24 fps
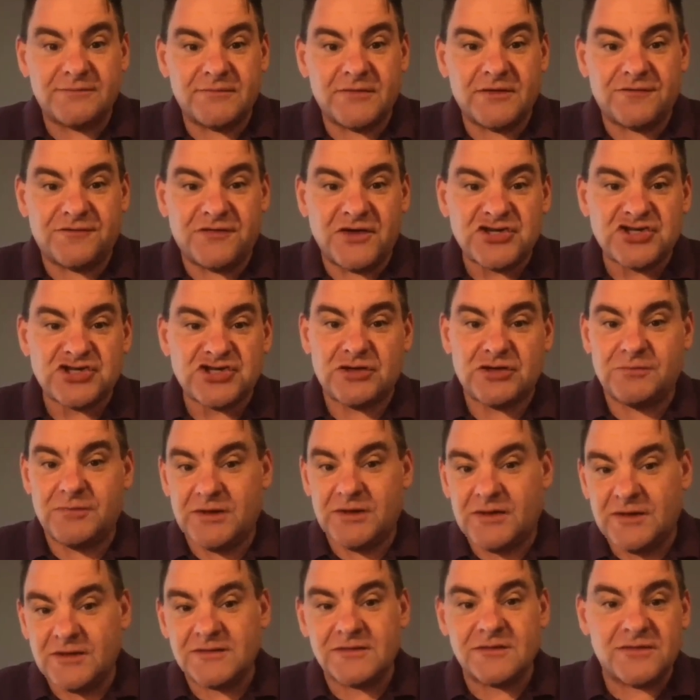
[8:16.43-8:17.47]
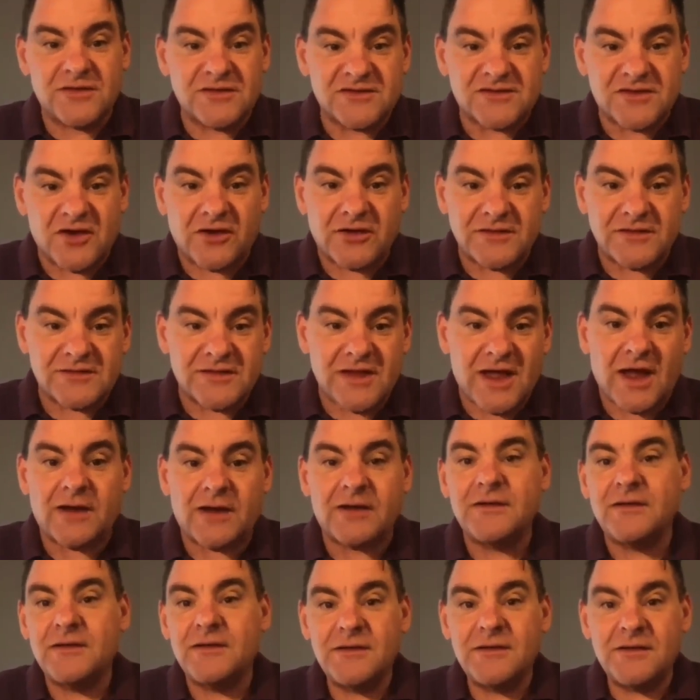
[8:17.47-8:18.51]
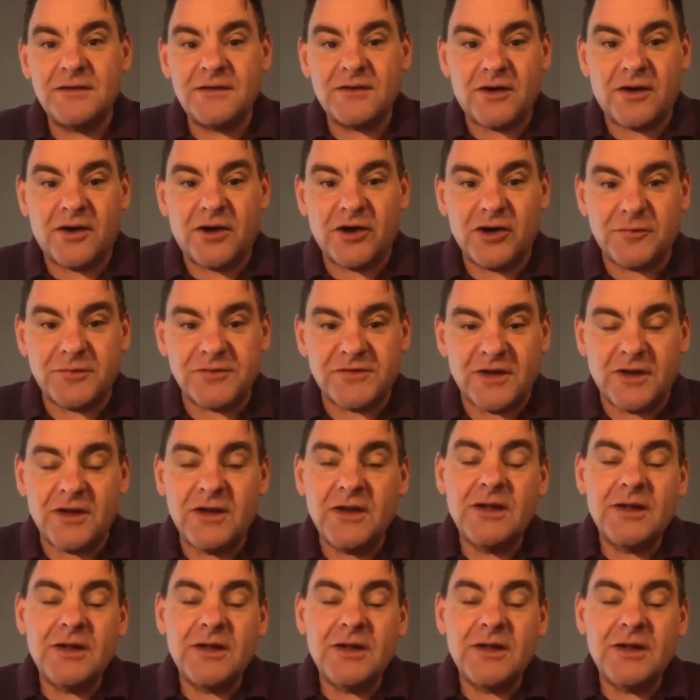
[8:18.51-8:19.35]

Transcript: efficient because of the sun is not 100%.